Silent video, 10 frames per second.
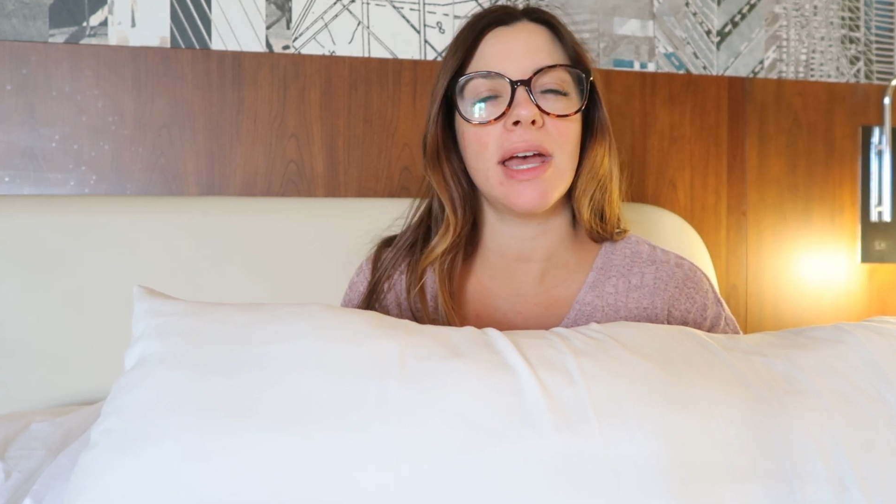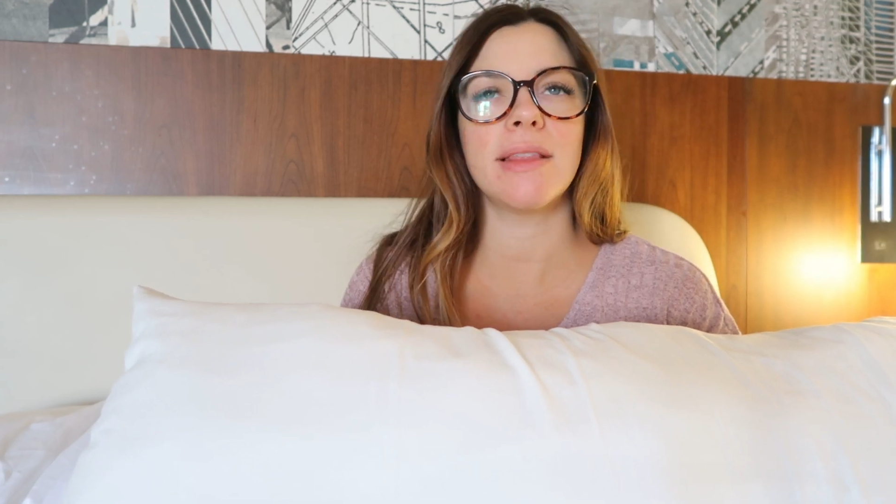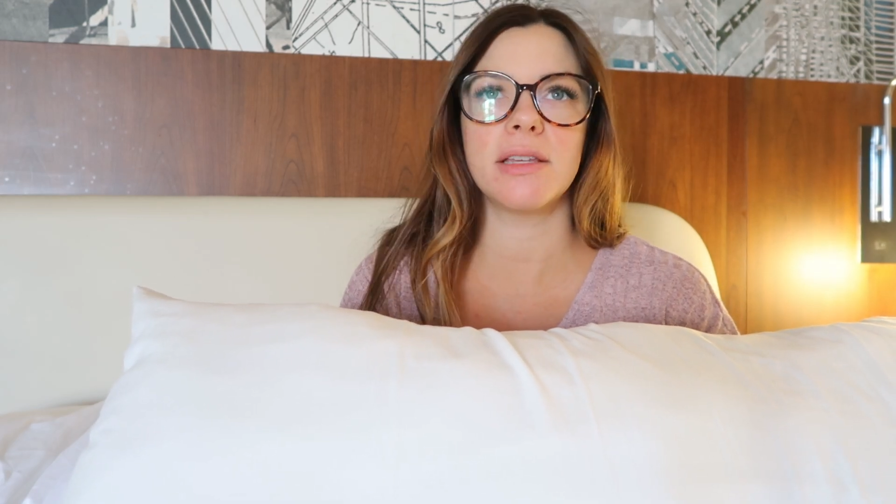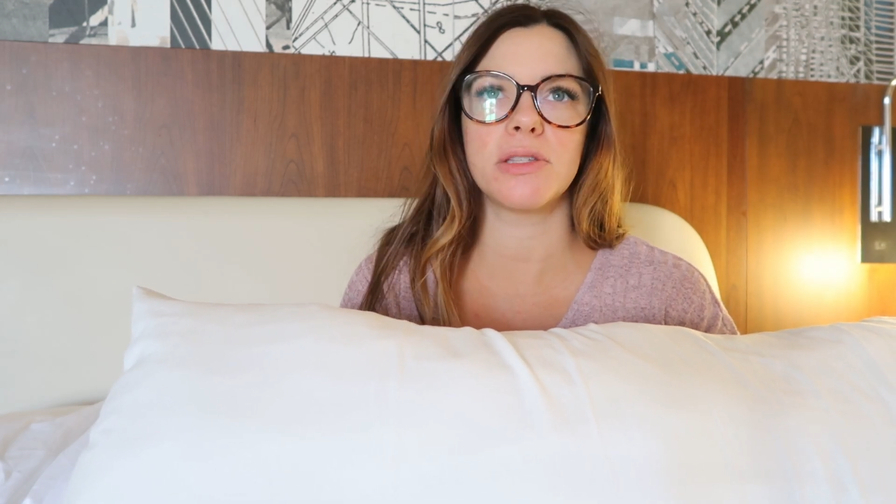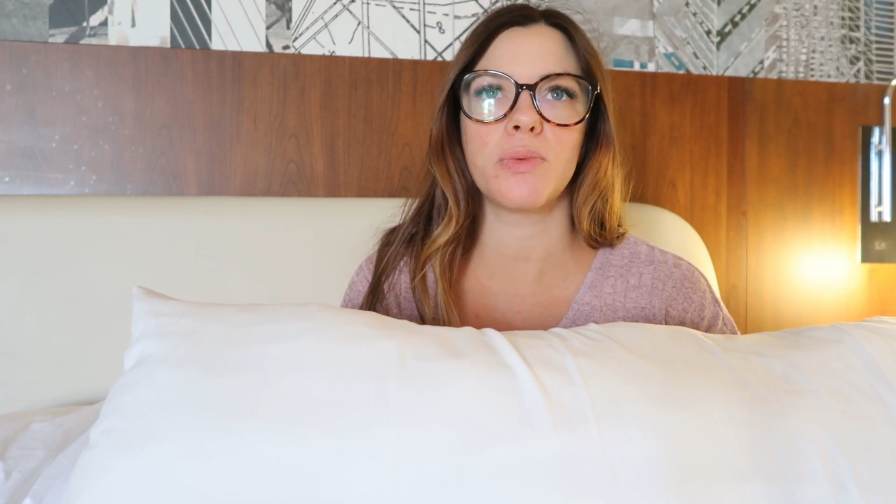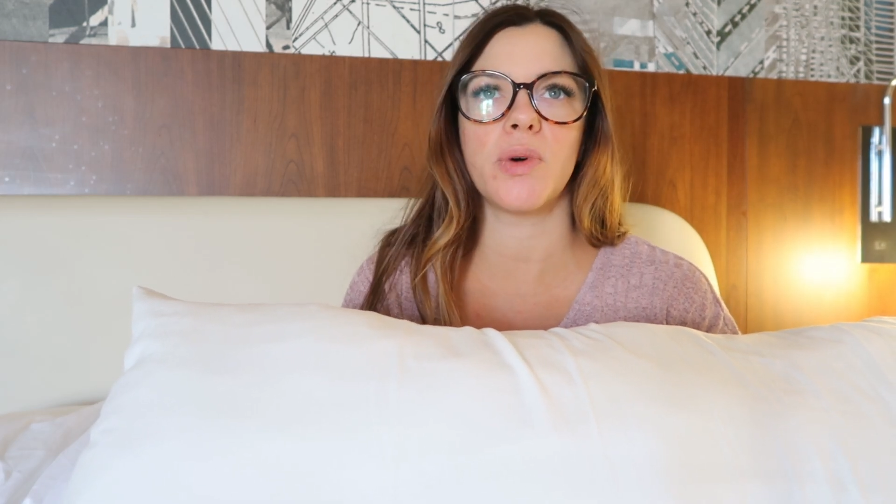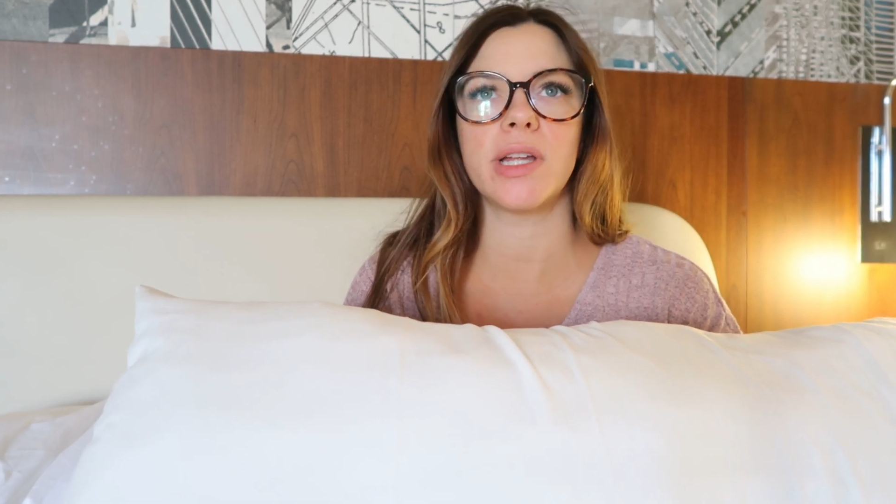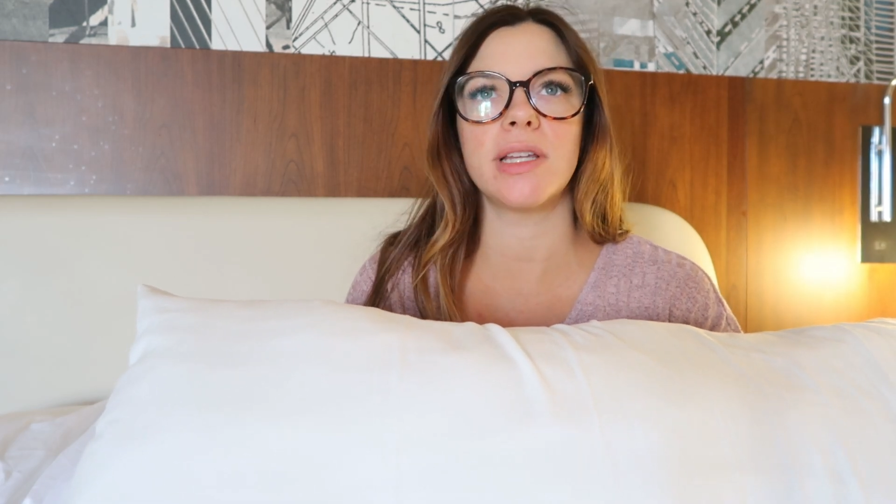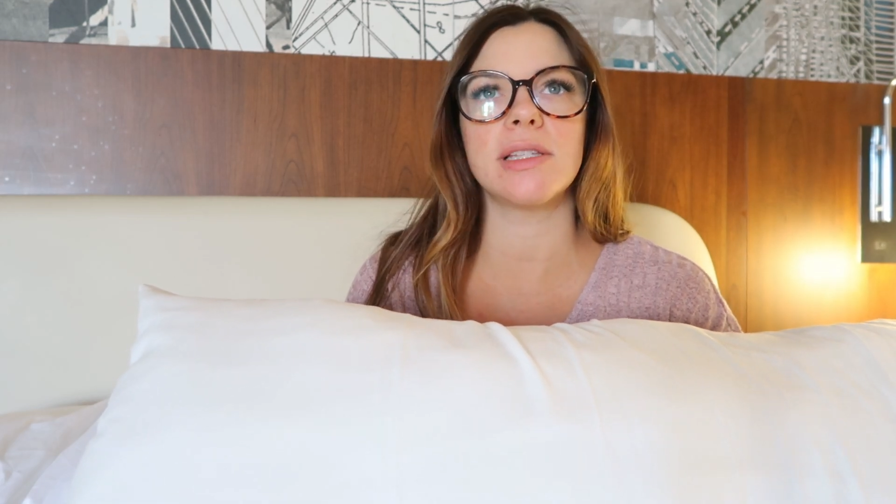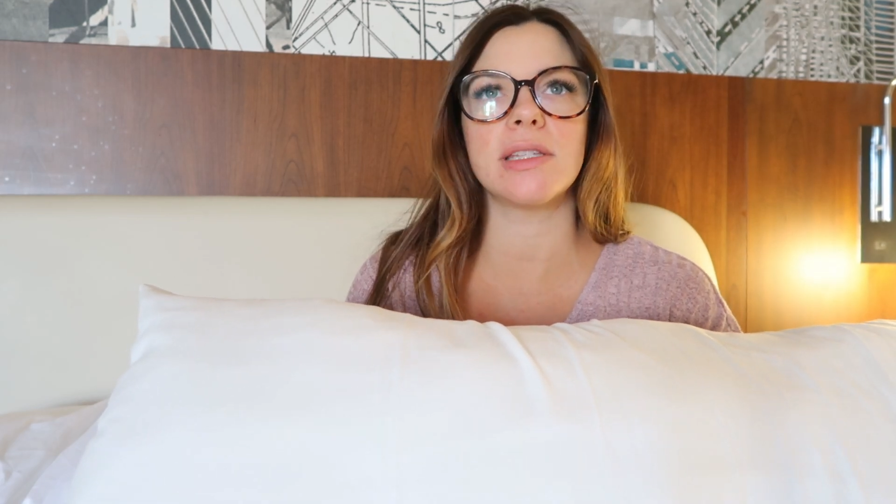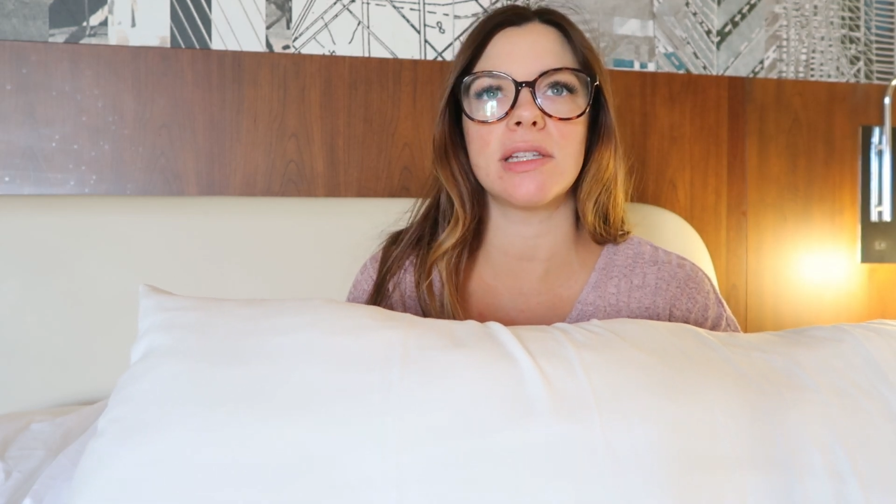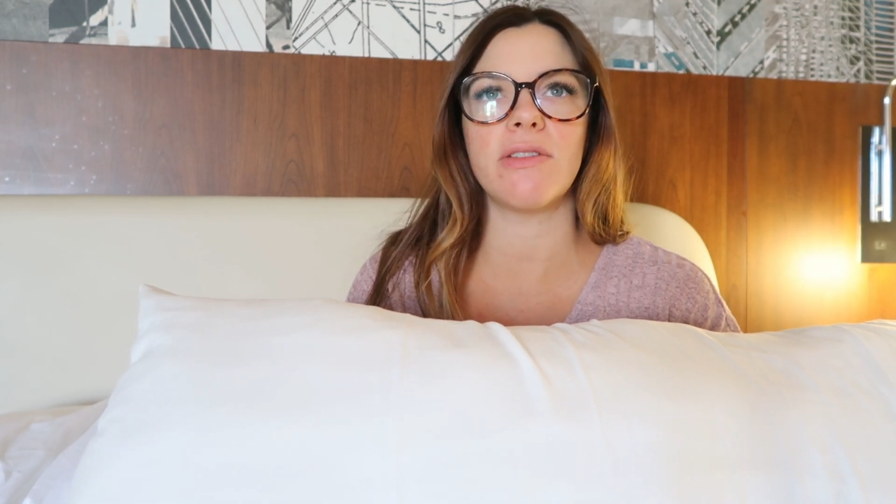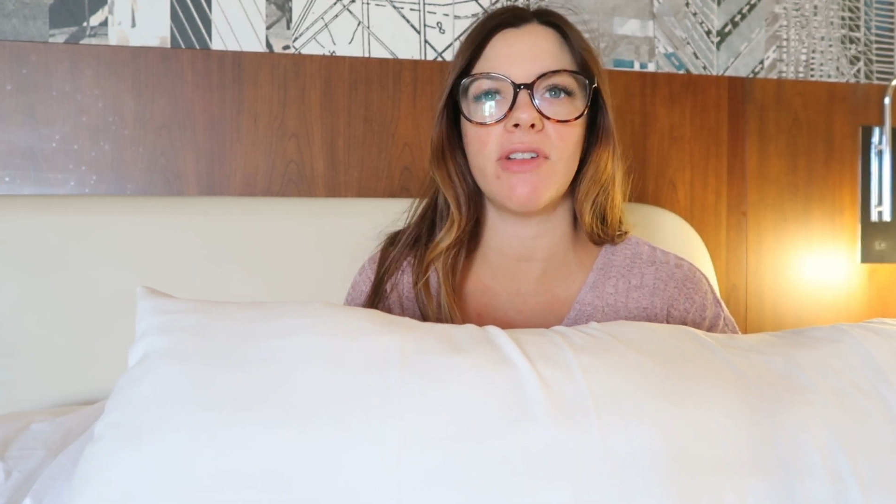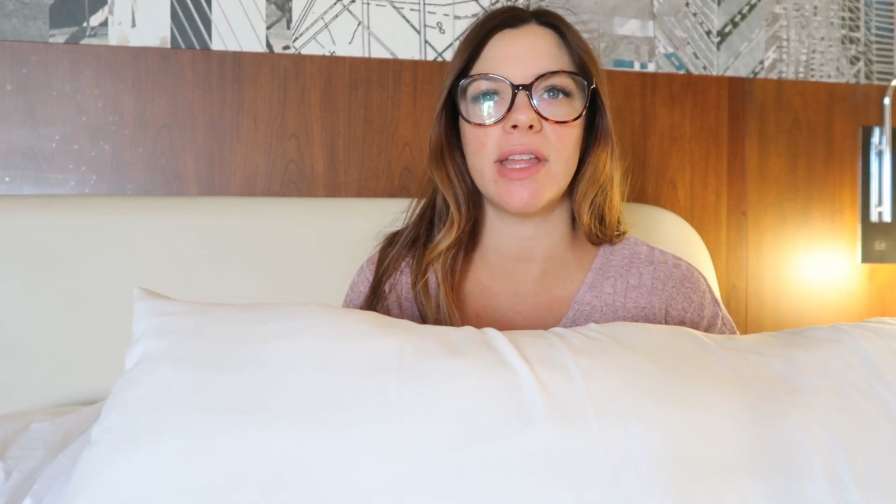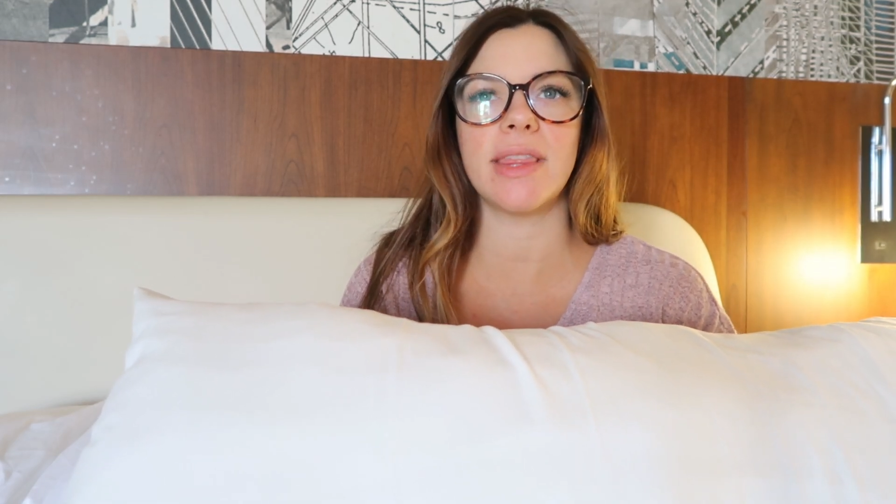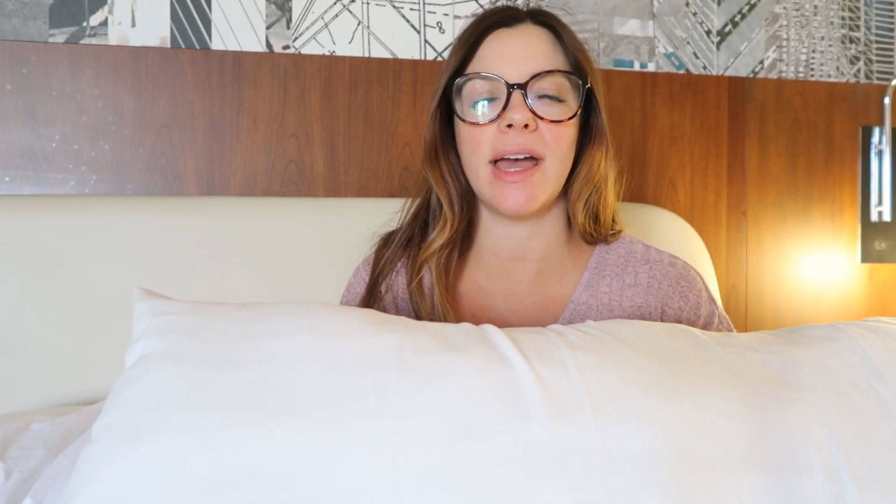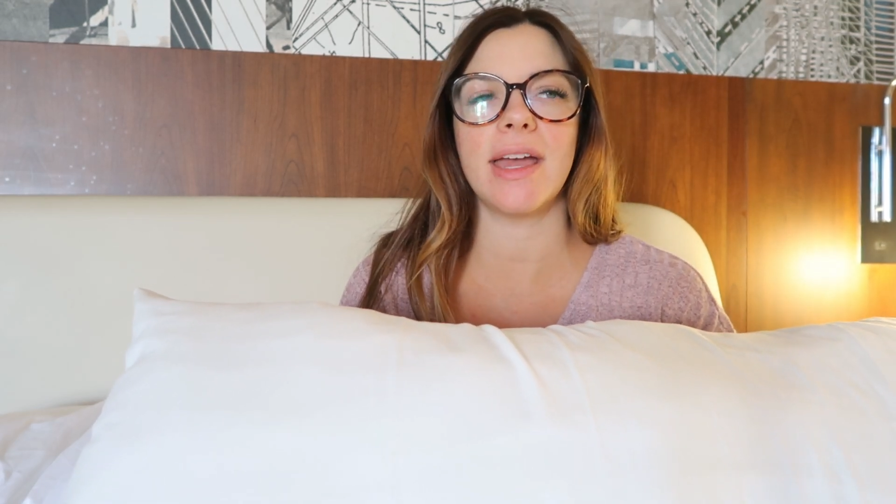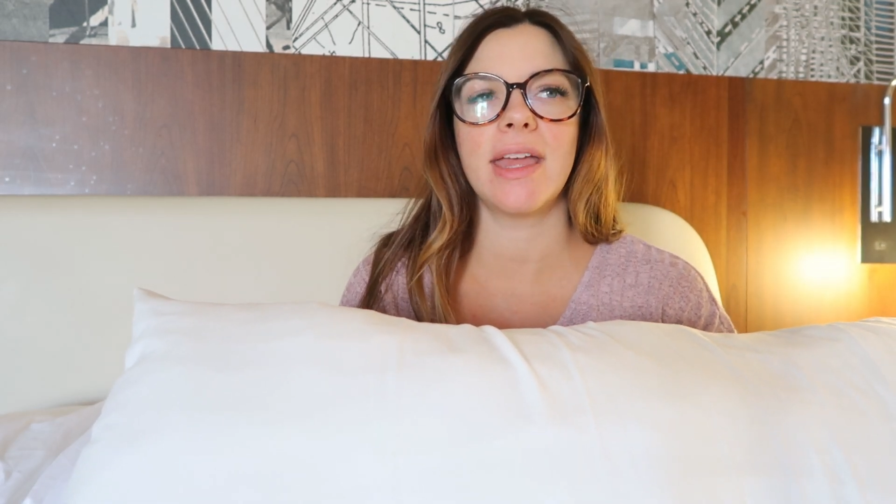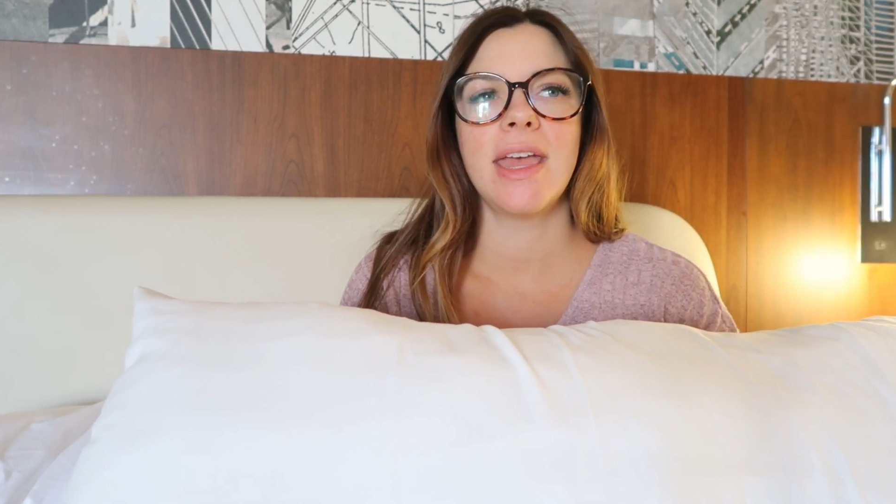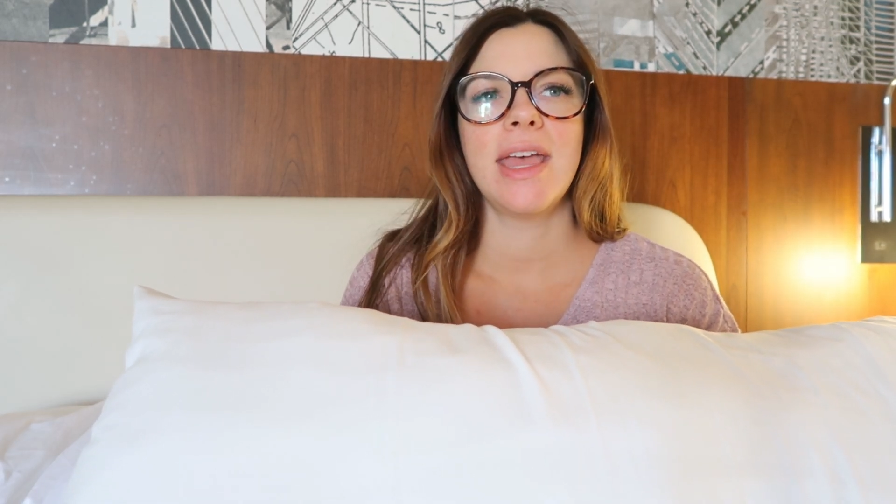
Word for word: at this one and stuff like that.